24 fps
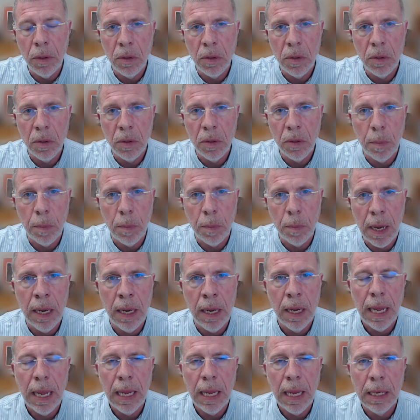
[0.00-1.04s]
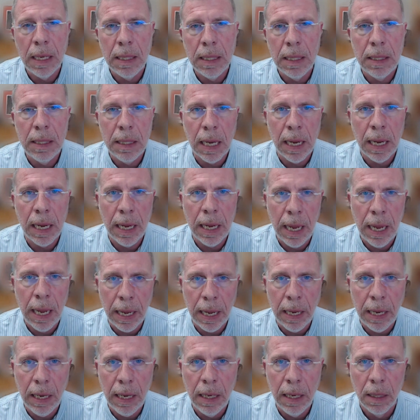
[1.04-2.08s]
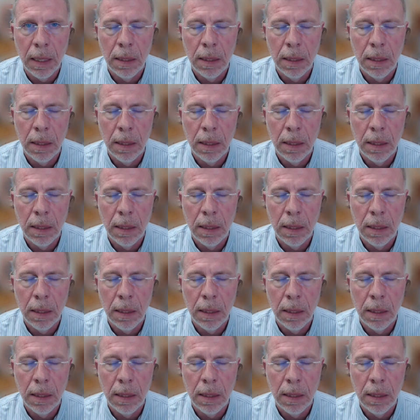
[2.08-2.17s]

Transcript: by NTIA